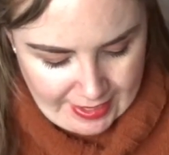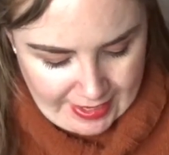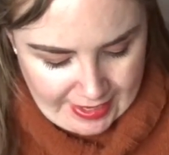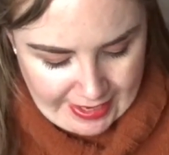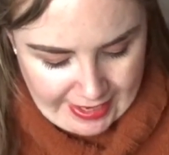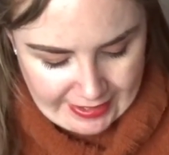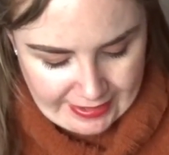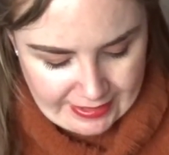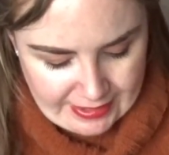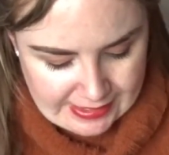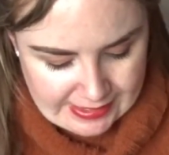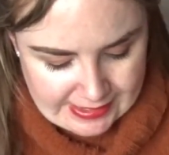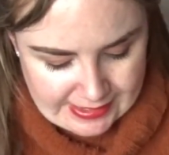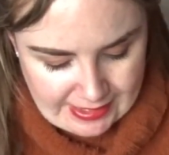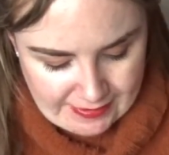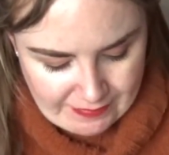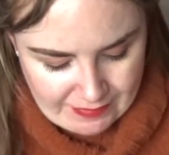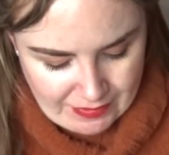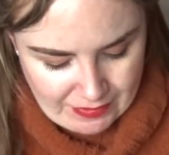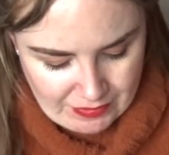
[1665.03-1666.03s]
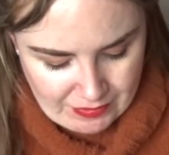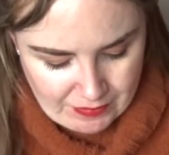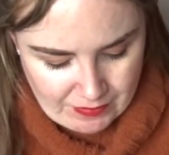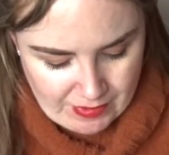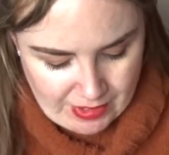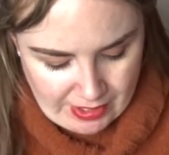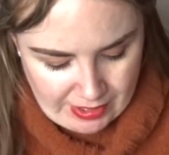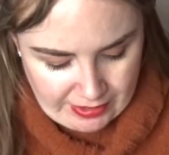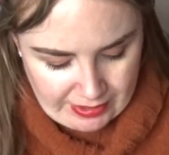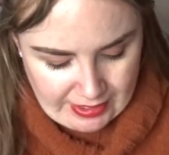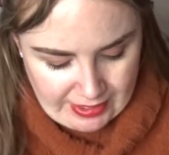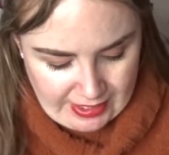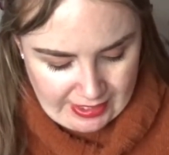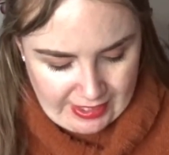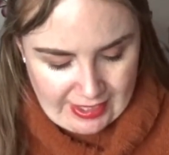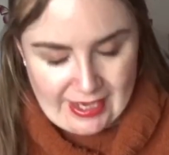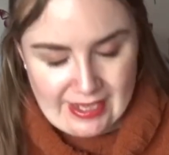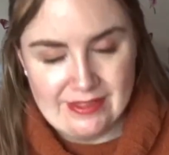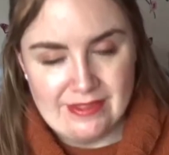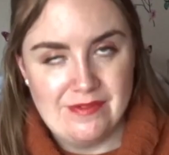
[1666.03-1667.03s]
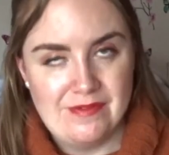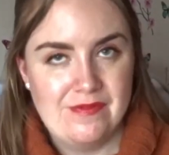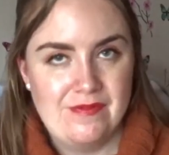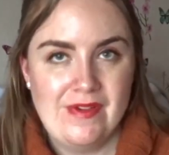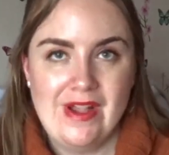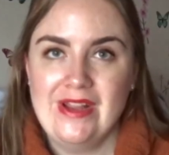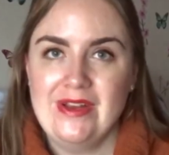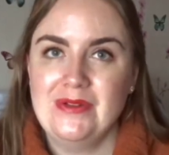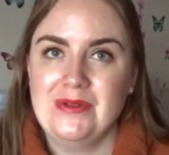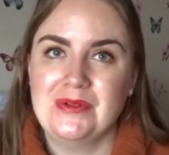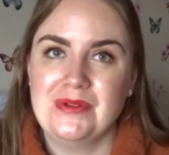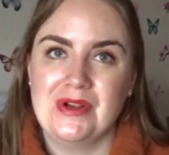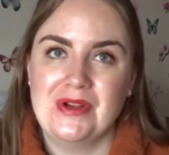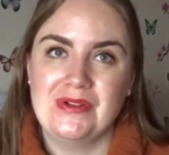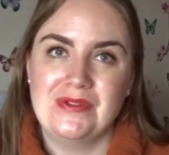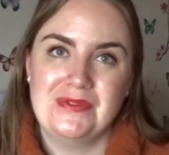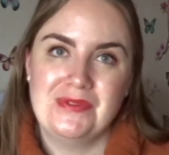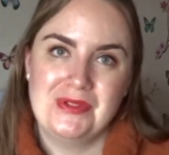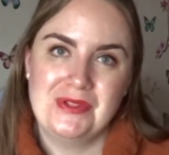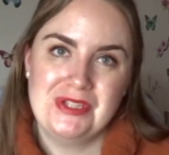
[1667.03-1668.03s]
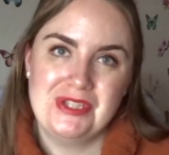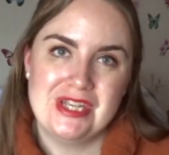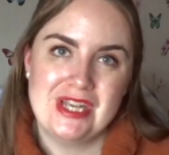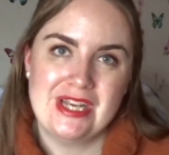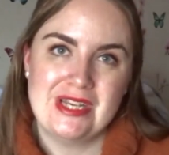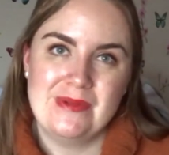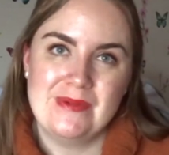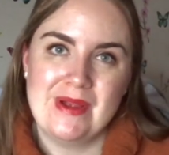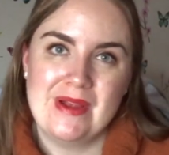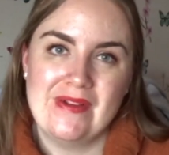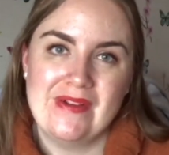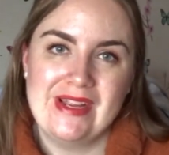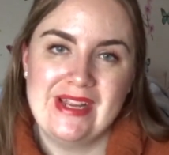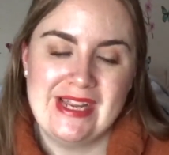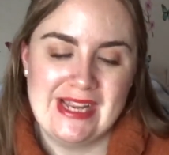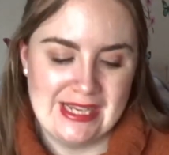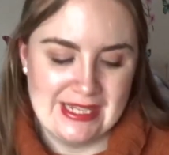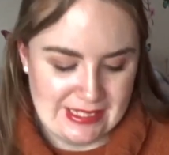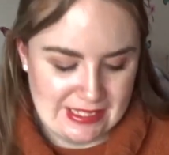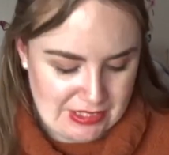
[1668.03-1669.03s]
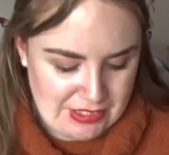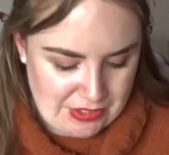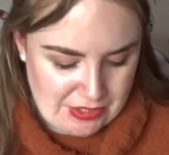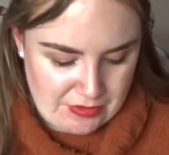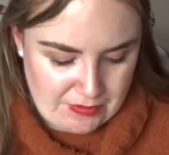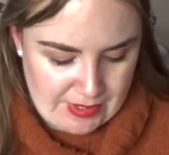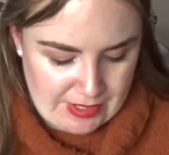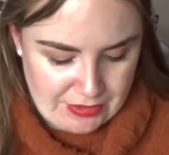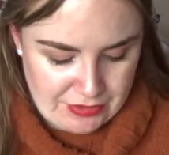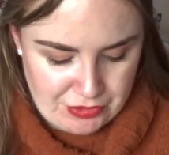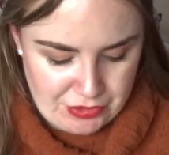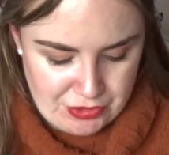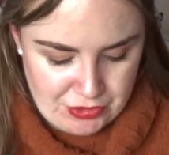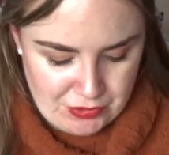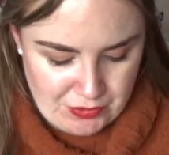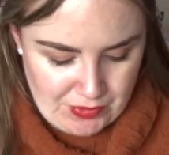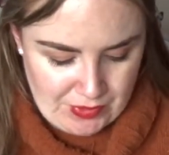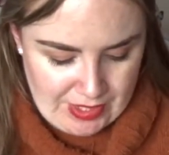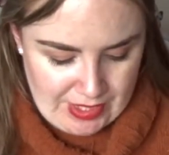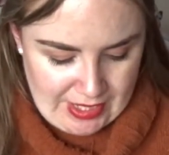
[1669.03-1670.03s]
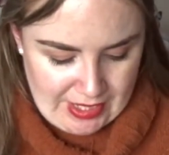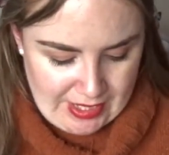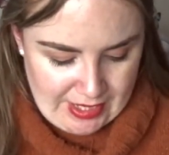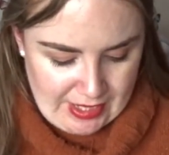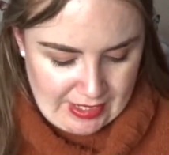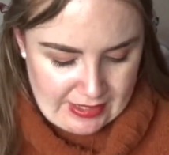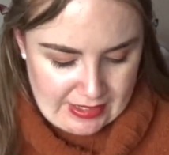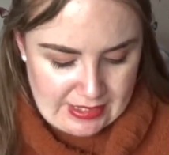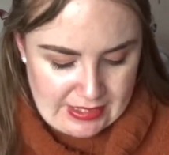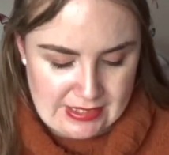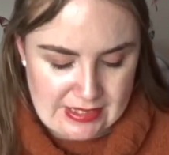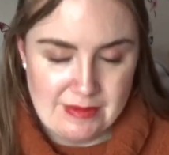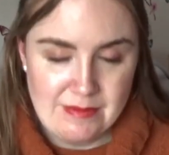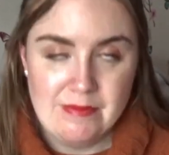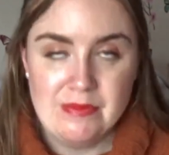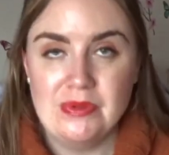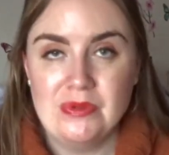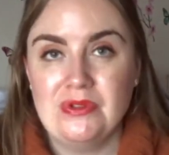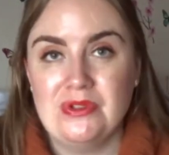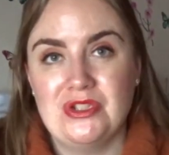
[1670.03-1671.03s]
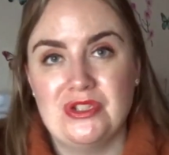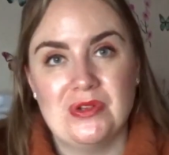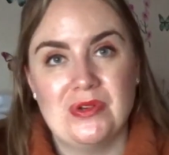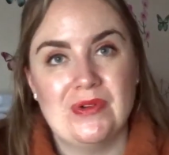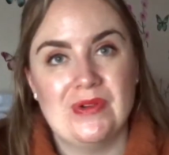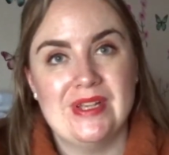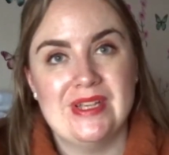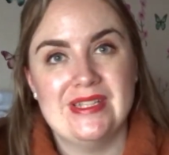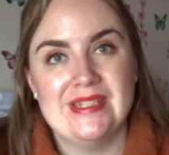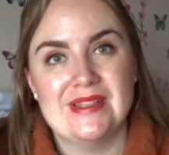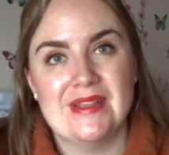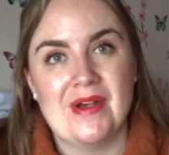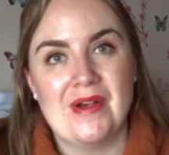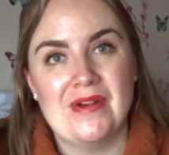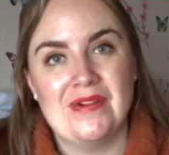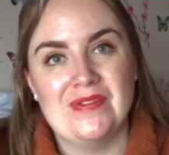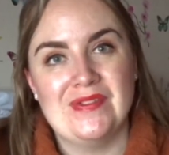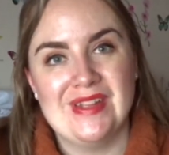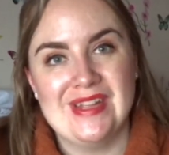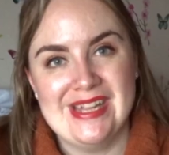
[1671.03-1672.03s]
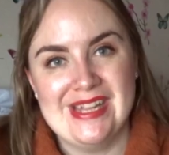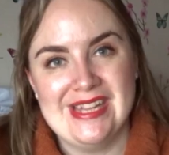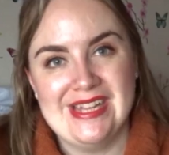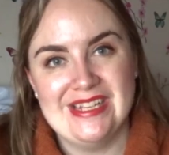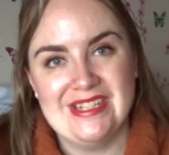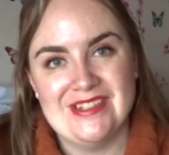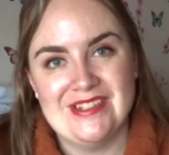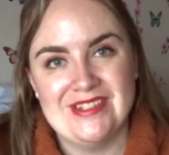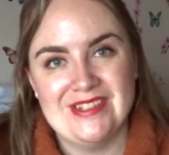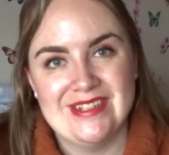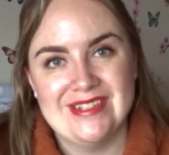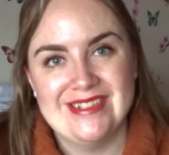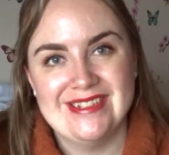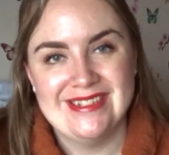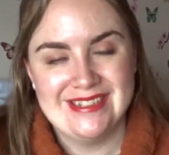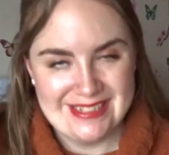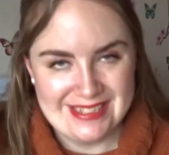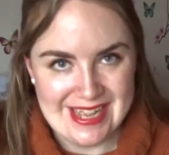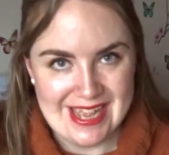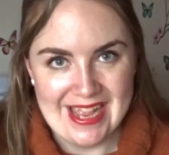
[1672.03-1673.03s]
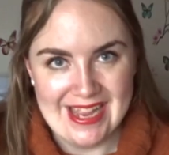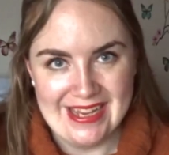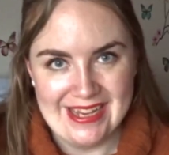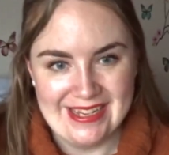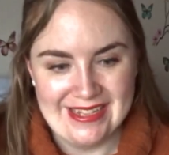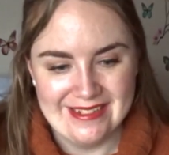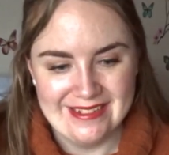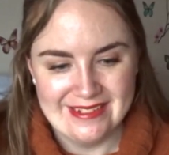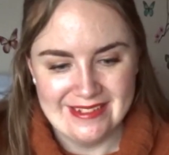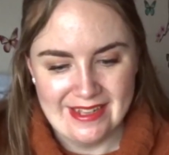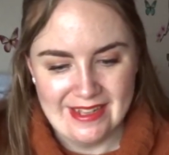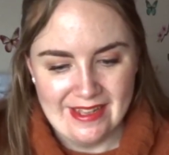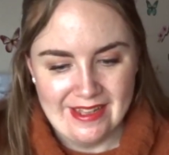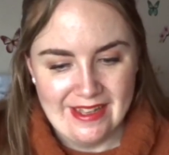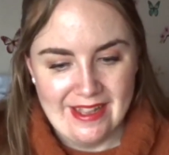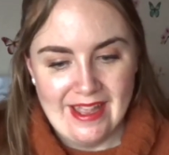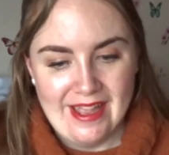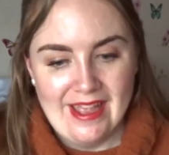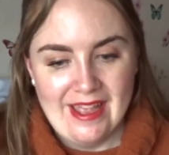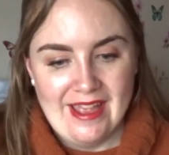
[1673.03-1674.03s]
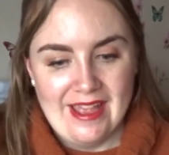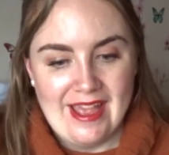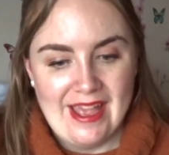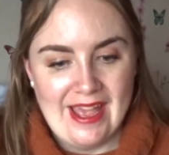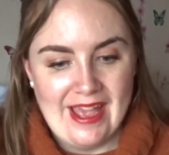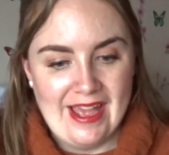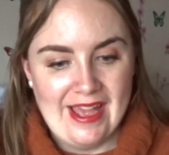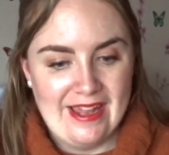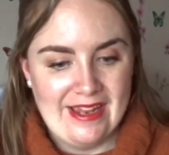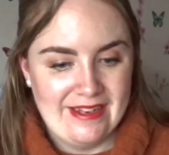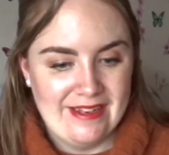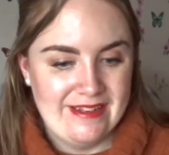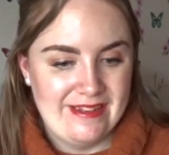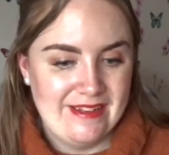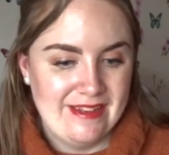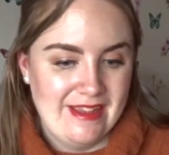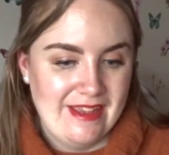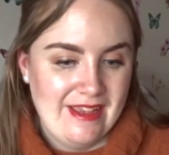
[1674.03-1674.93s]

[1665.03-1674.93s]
And the 7th one and the final goal for January is to enjoy the simple joys of each day. And